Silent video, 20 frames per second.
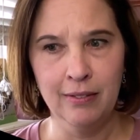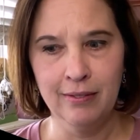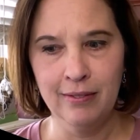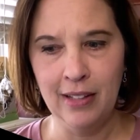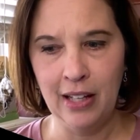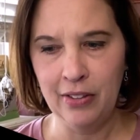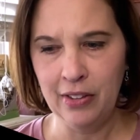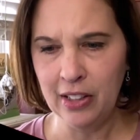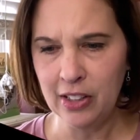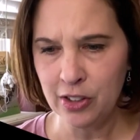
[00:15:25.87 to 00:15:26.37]

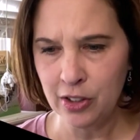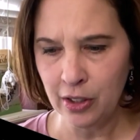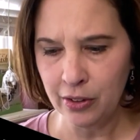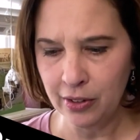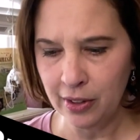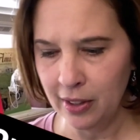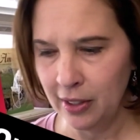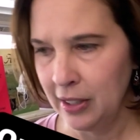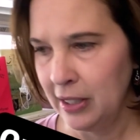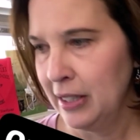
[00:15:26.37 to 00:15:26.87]
I think it's
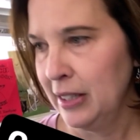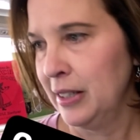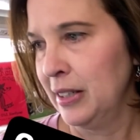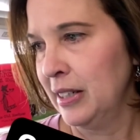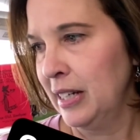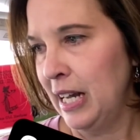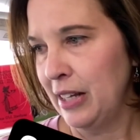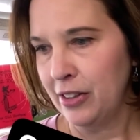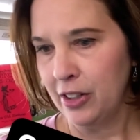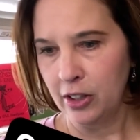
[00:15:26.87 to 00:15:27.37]
called
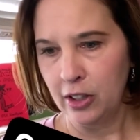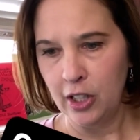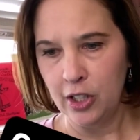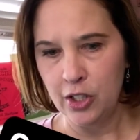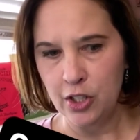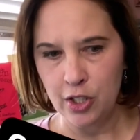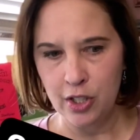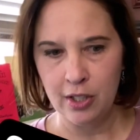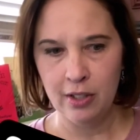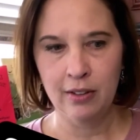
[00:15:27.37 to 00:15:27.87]
at
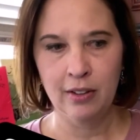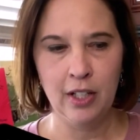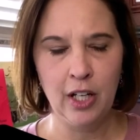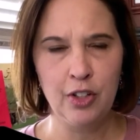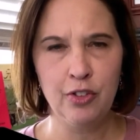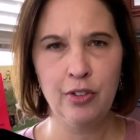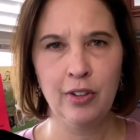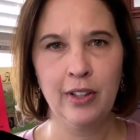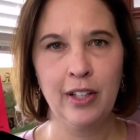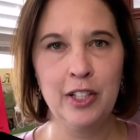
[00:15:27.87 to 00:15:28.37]
the
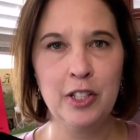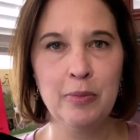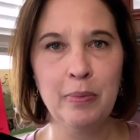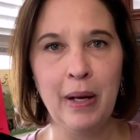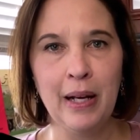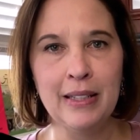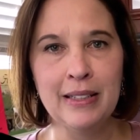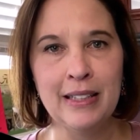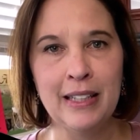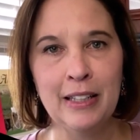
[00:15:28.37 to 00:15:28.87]
country lunch
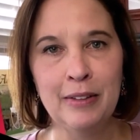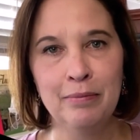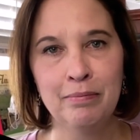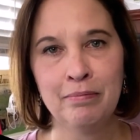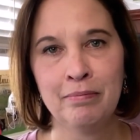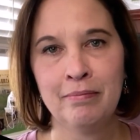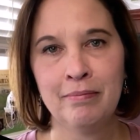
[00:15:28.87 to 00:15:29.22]
basket.